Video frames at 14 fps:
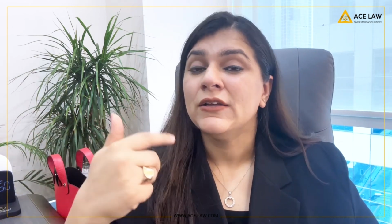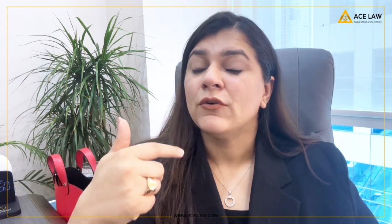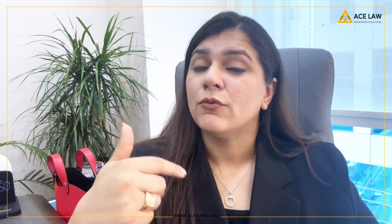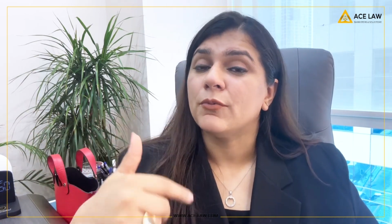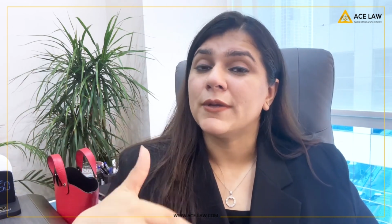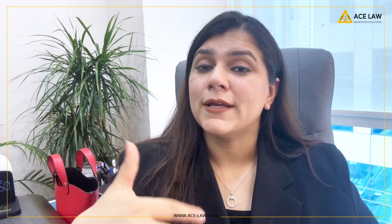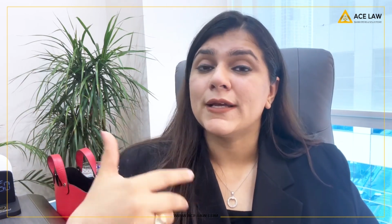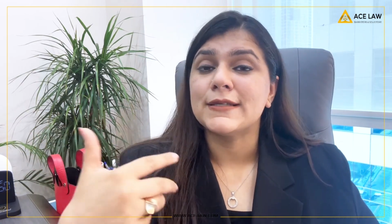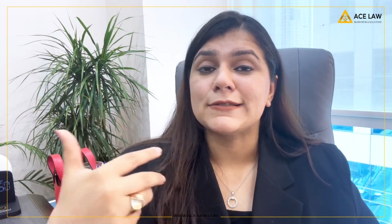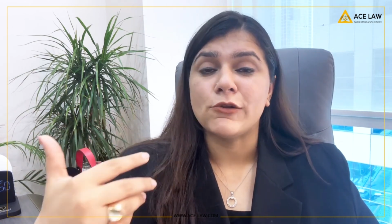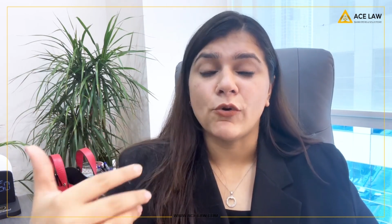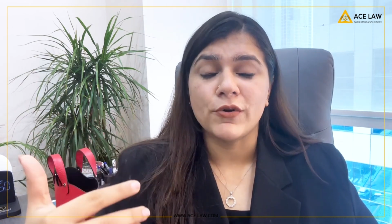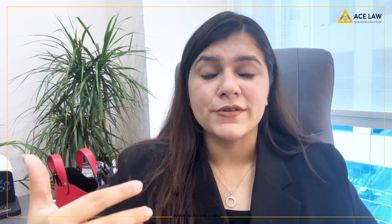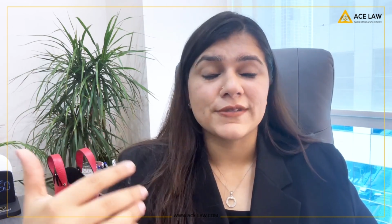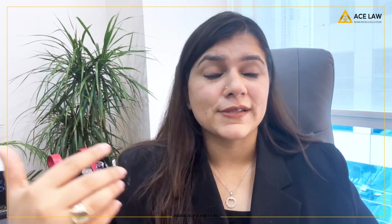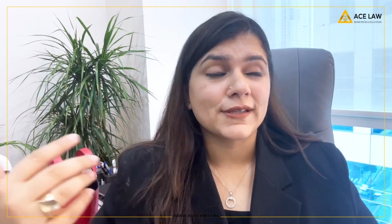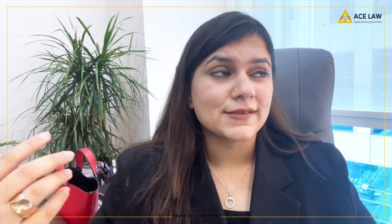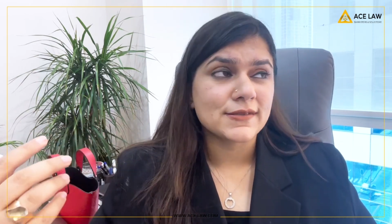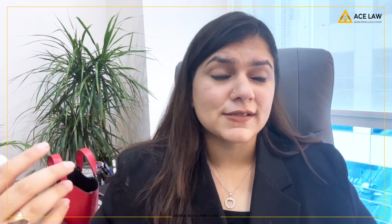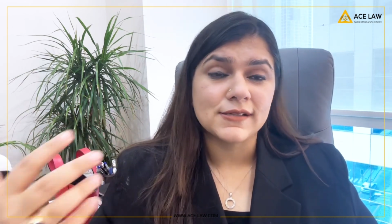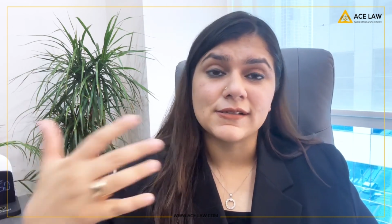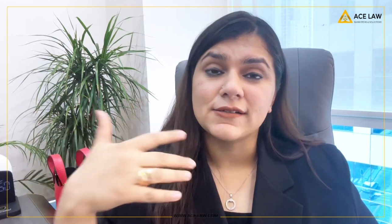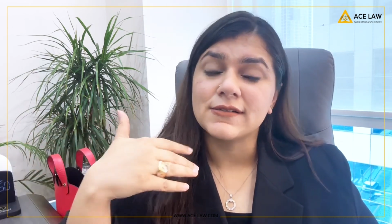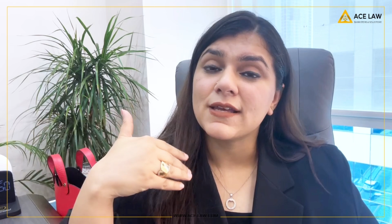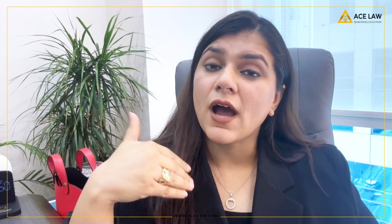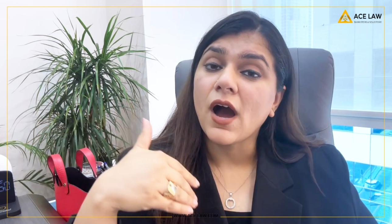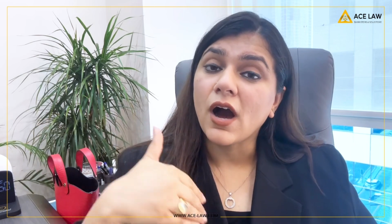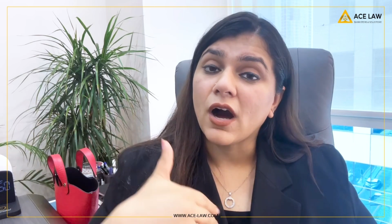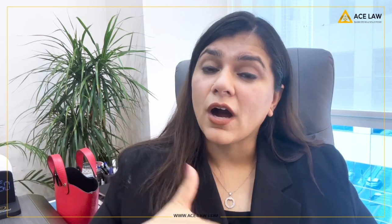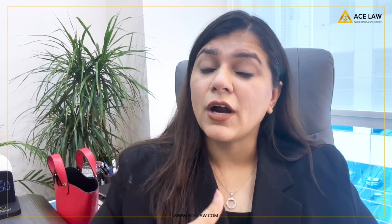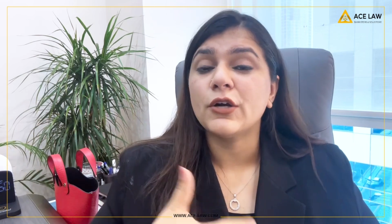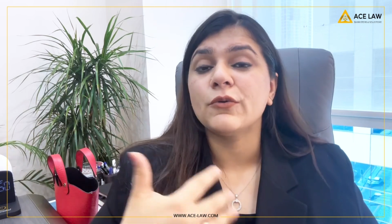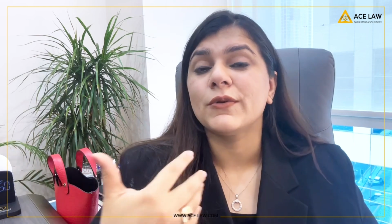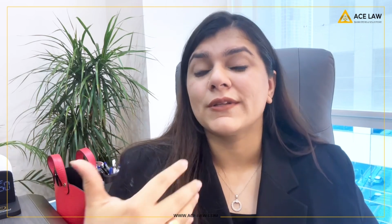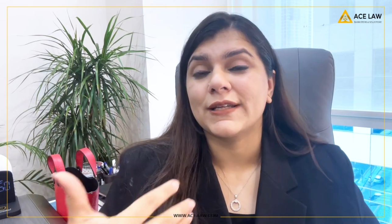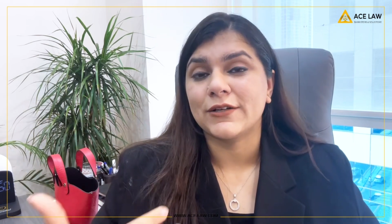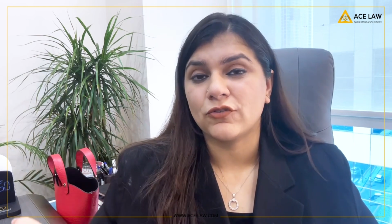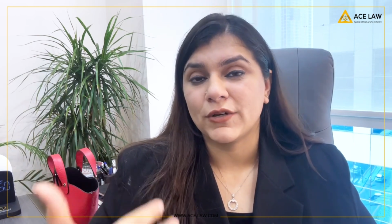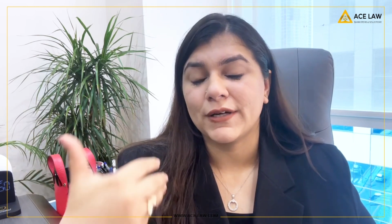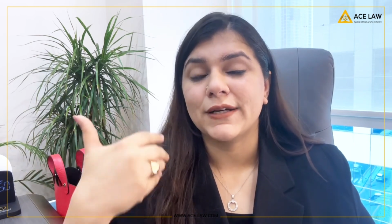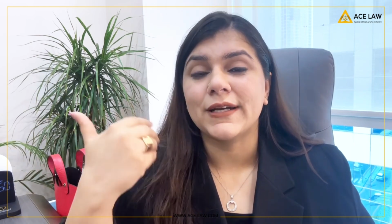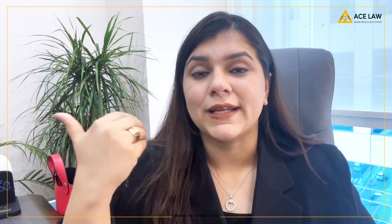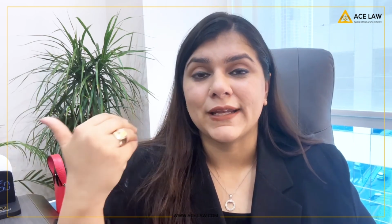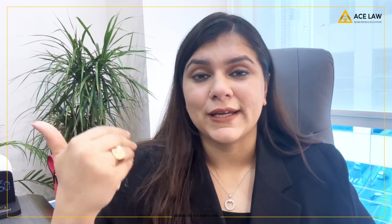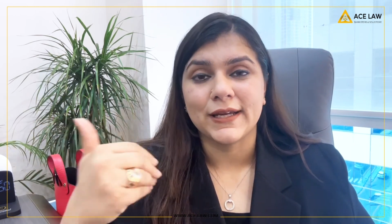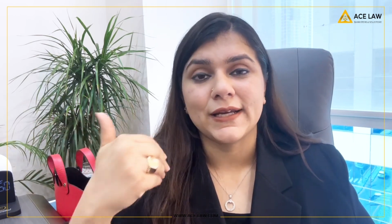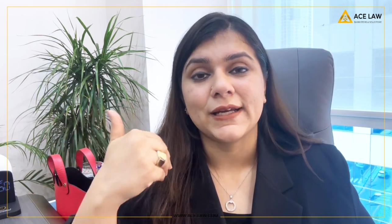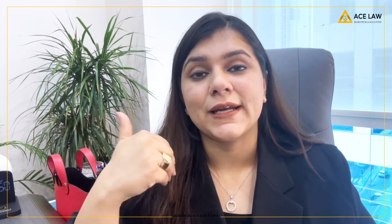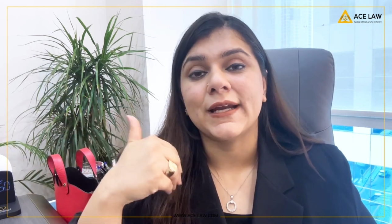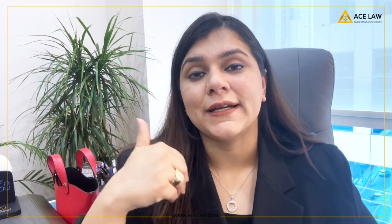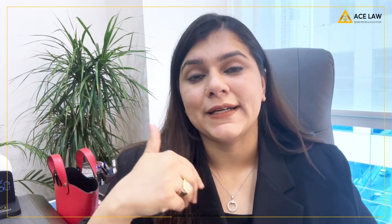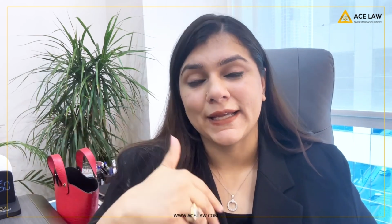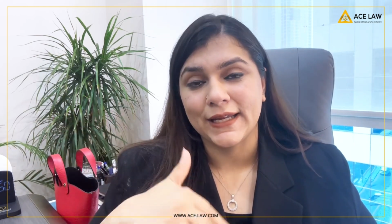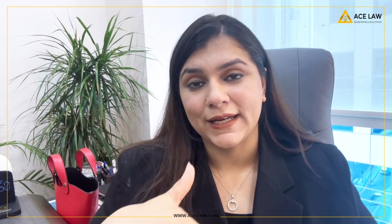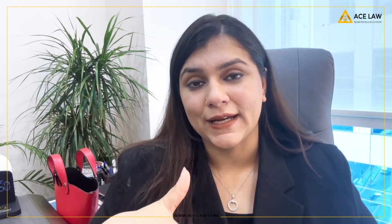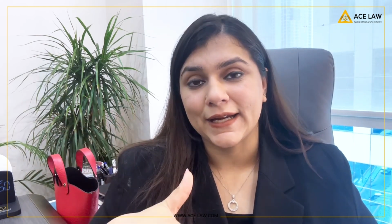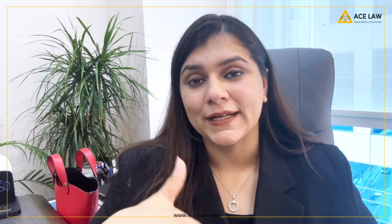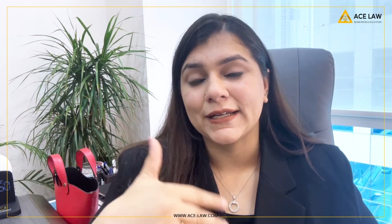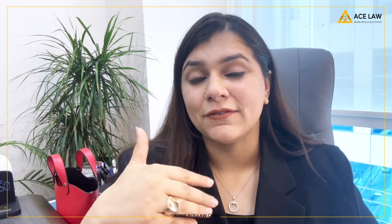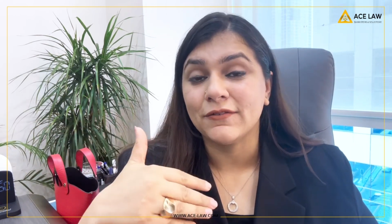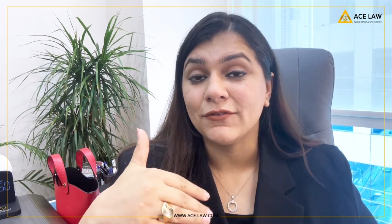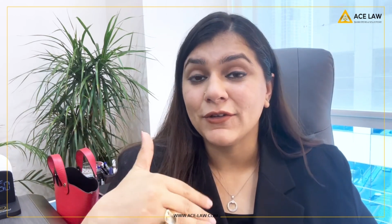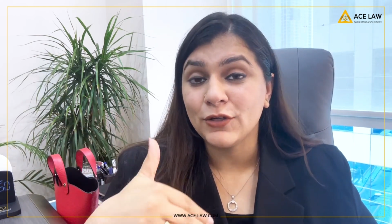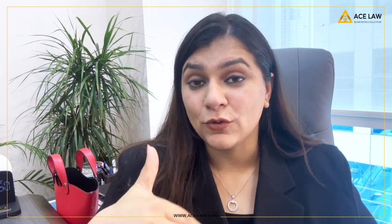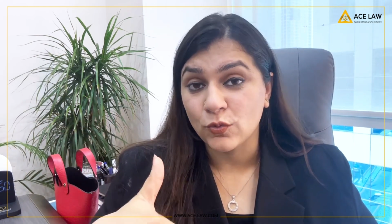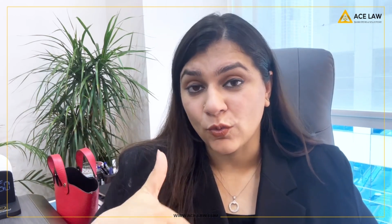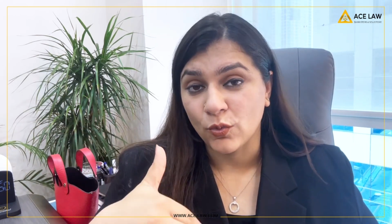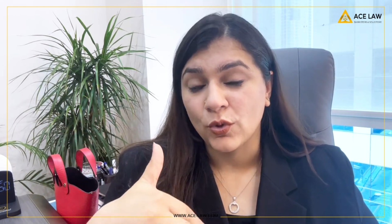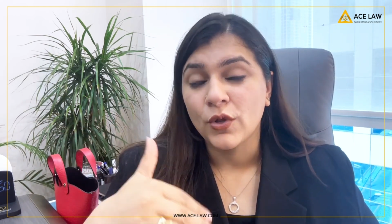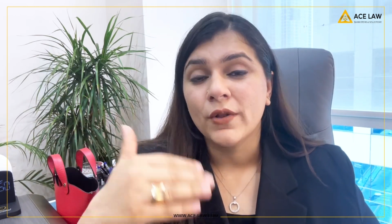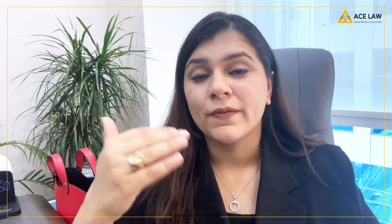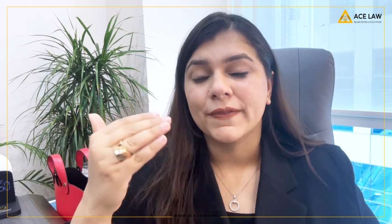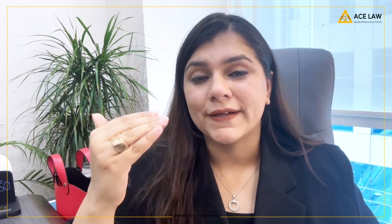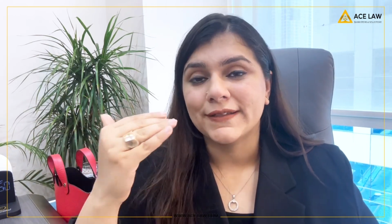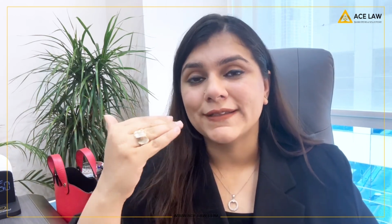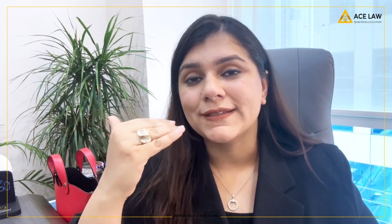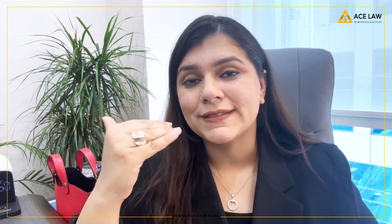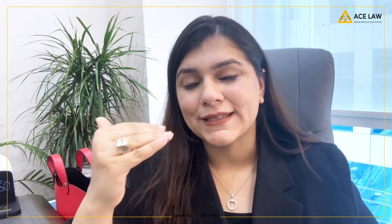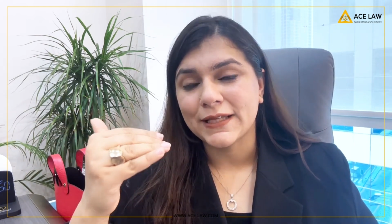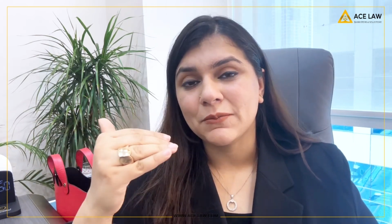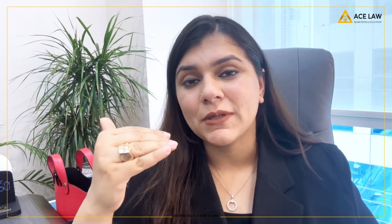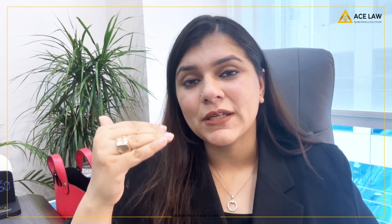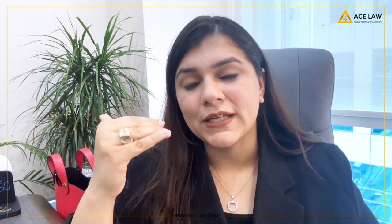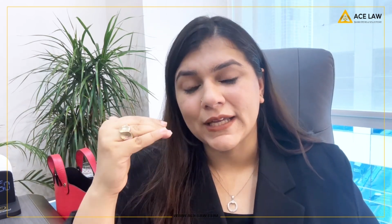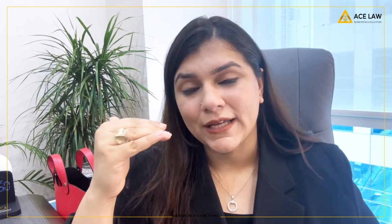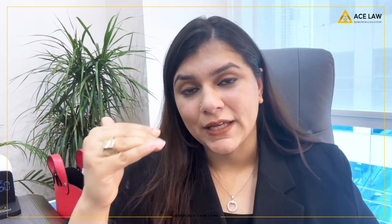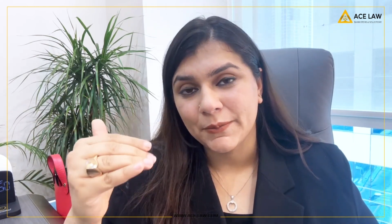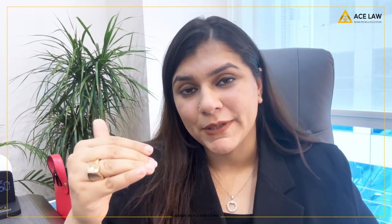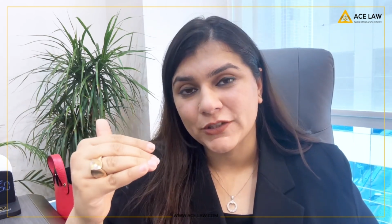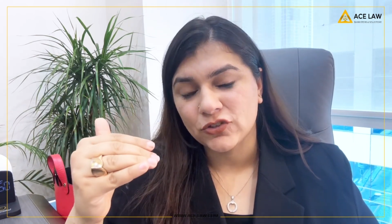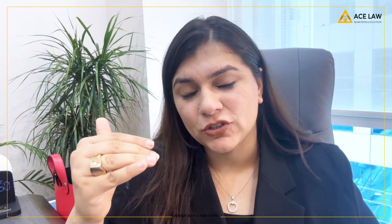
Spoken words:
We as lawyers and consultants are doing that trade day in and day night, and we know that this can be an AI-based